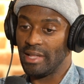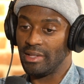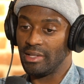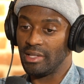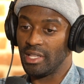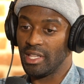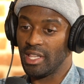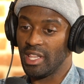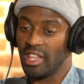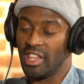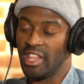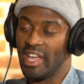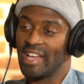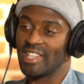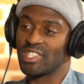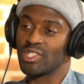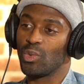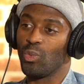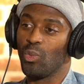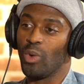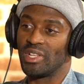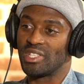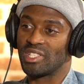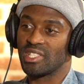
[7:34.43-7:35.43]
And
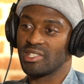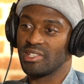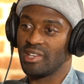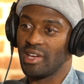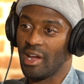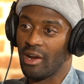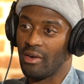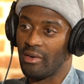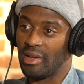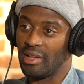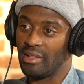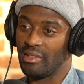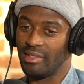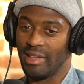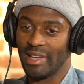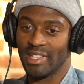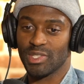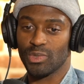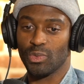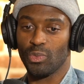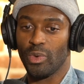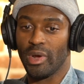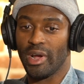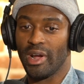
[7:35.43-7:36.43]
that's what's scary.
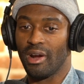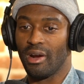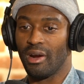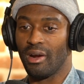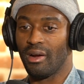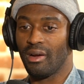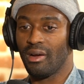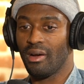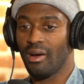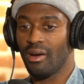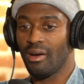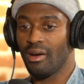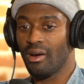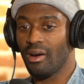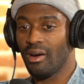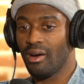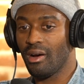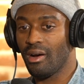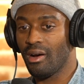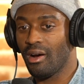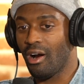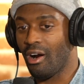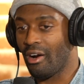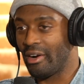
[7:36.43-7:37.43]
That's where
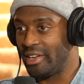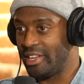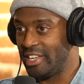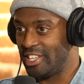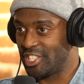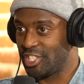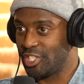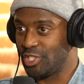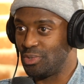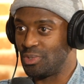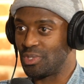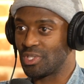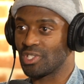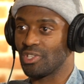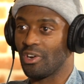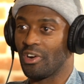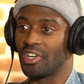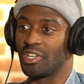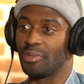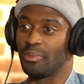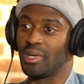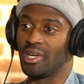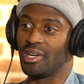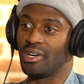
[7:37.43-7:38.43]
heart issues
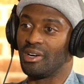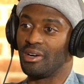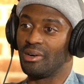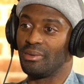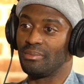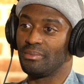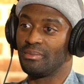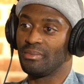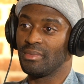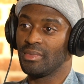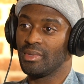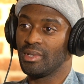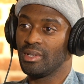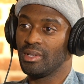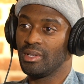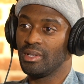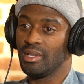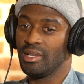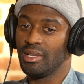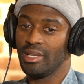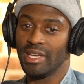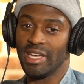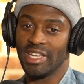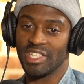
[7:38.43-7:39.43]
start to come
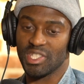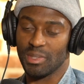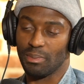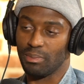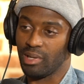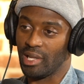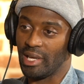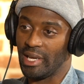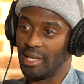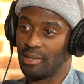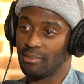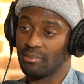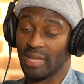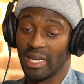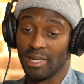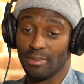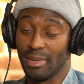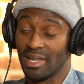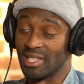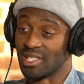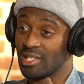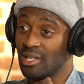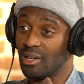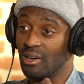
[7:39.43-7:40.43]
into play.
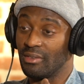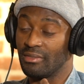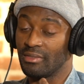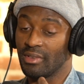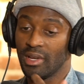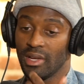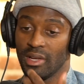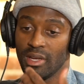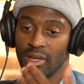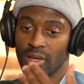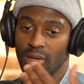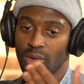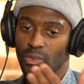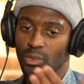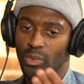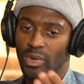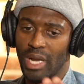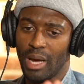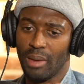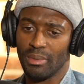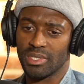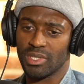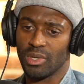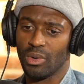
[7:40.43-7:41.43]
Like myself,
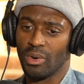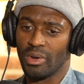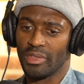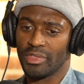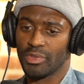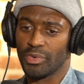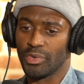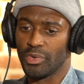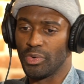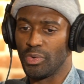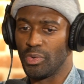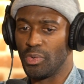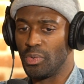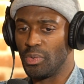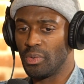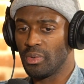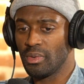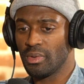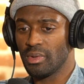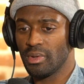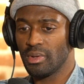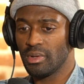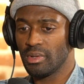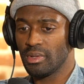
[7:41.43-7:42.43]
when I was going
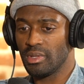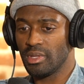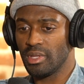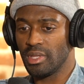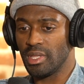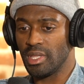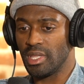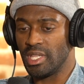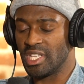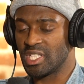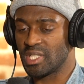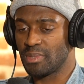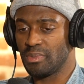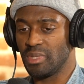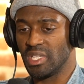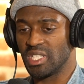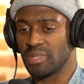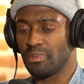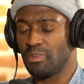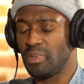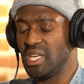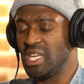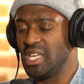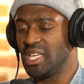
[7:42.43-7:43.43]
through
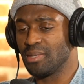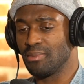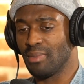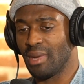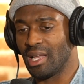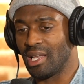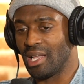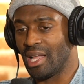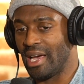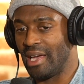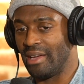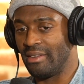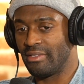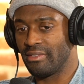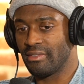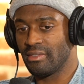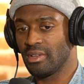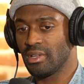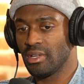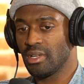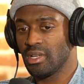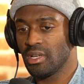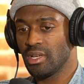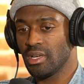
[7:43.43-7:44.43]
this peak in my
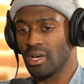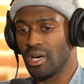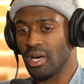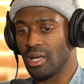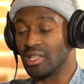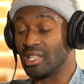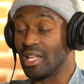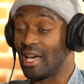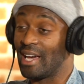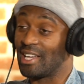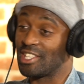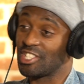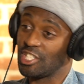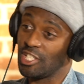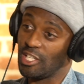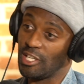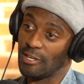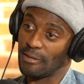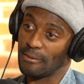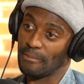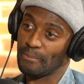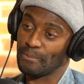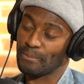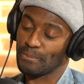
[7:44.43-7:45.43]
life
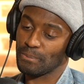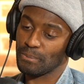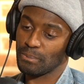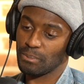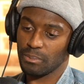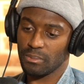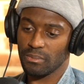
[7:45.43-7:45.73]
last year,